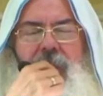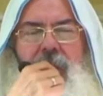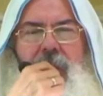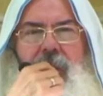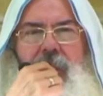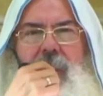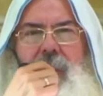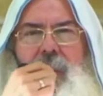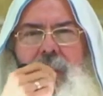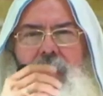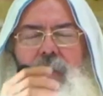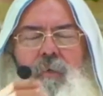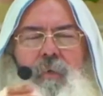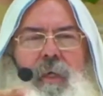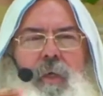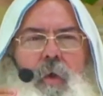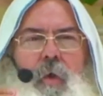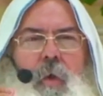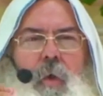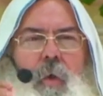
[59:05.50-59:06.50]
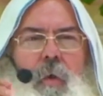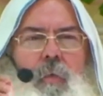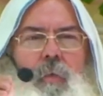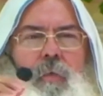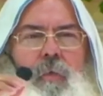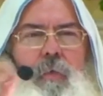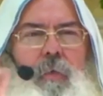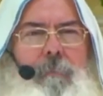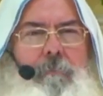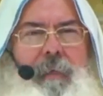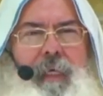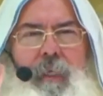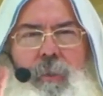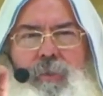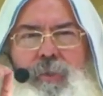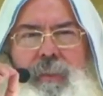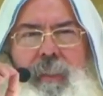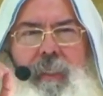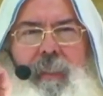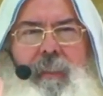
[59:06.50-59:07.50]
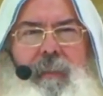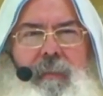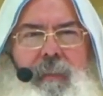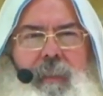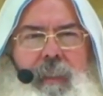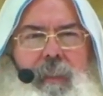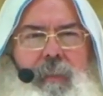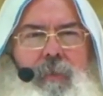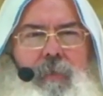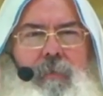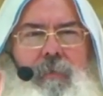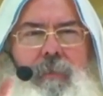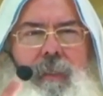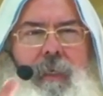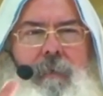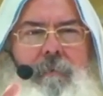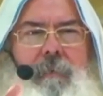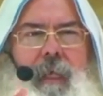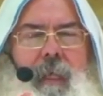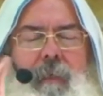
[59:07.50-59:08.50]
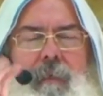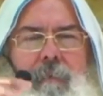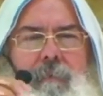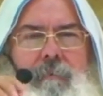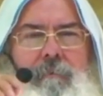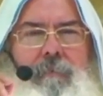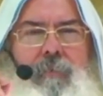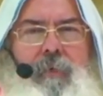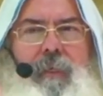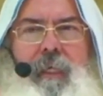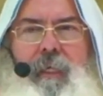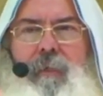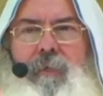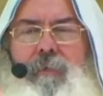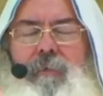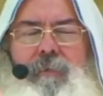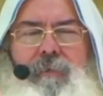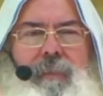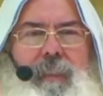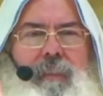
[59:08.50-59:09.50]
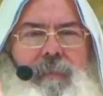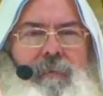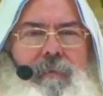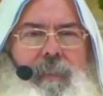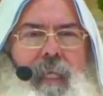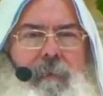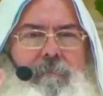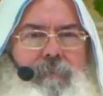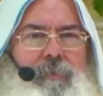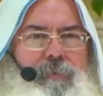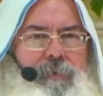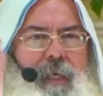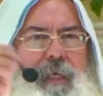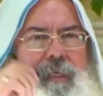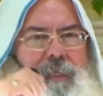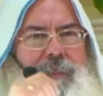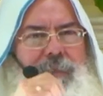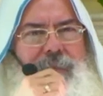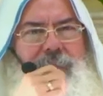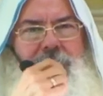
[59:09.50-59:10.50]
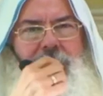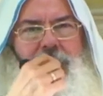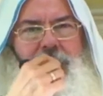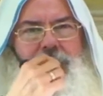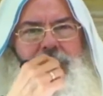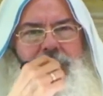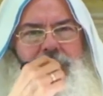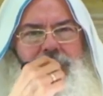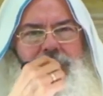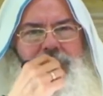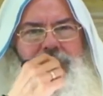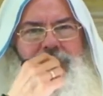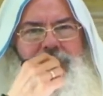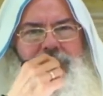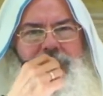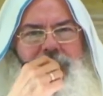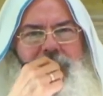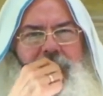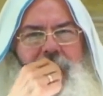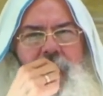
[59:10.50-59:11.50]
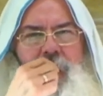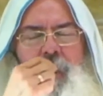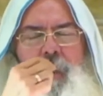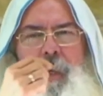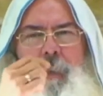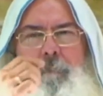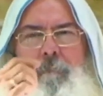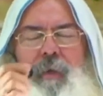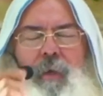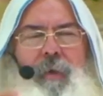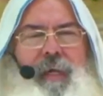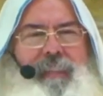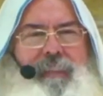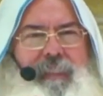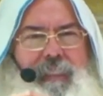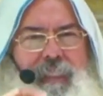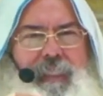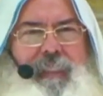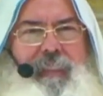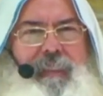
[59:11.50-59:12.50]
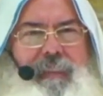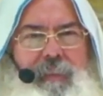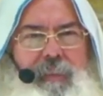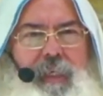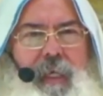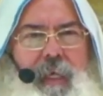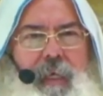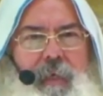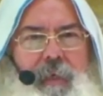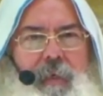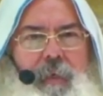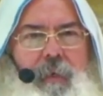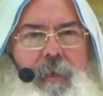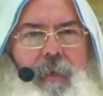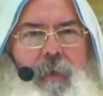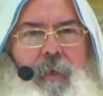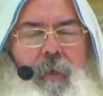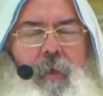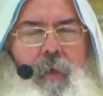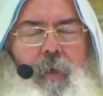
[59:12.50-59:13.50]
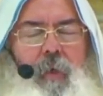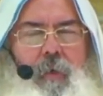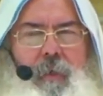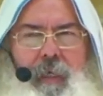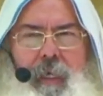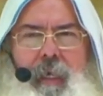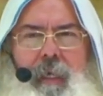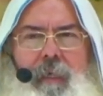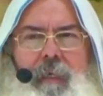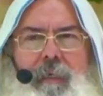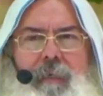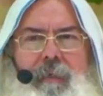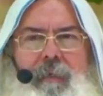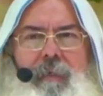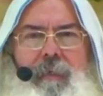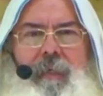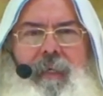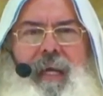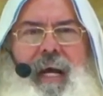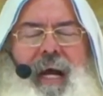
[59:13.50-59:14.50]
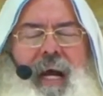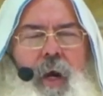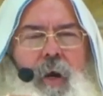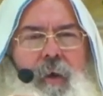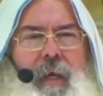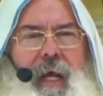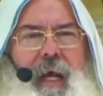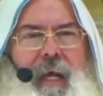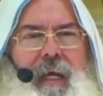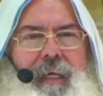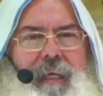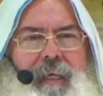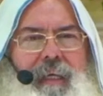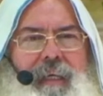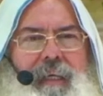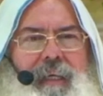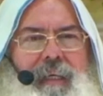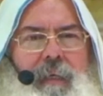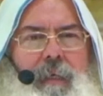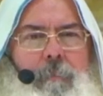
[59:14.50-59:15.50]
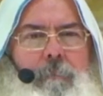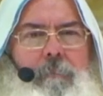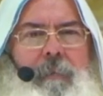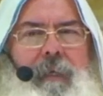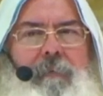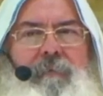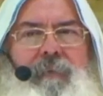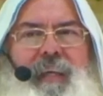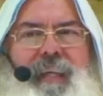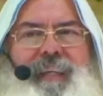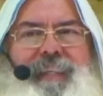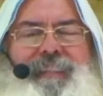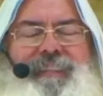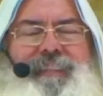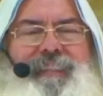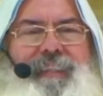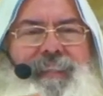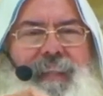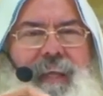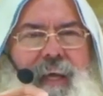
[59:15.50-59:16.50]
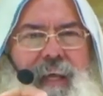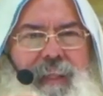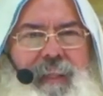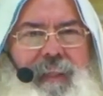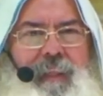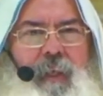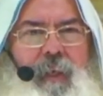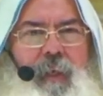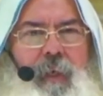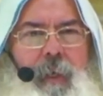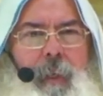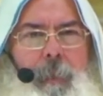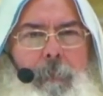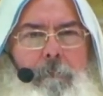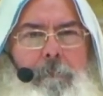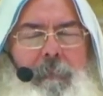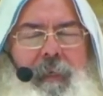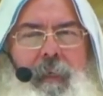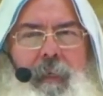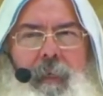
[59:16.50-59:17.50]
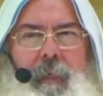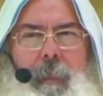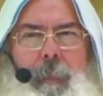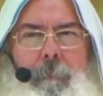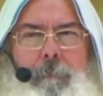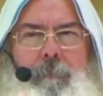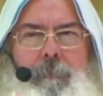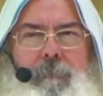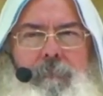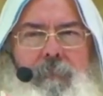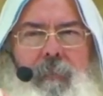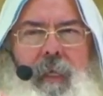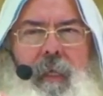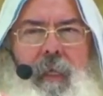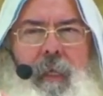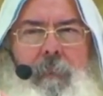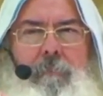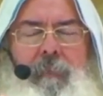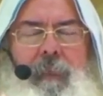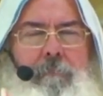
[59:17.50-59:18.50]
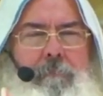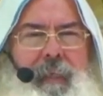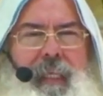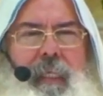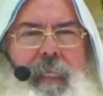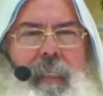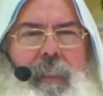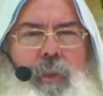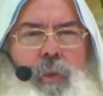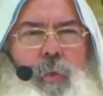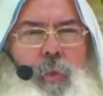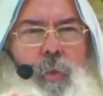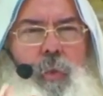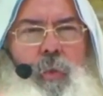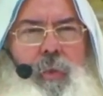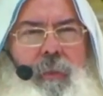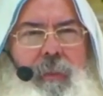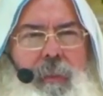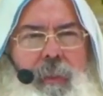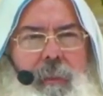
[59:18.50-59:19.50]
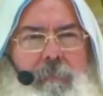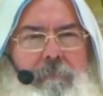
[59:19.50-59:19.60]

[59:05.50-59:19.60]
slept like a baby, and then the other side, and a shower that was super small, and then a super small wardrobe to put 2 or 3 things, and that was it. But that's the way I started.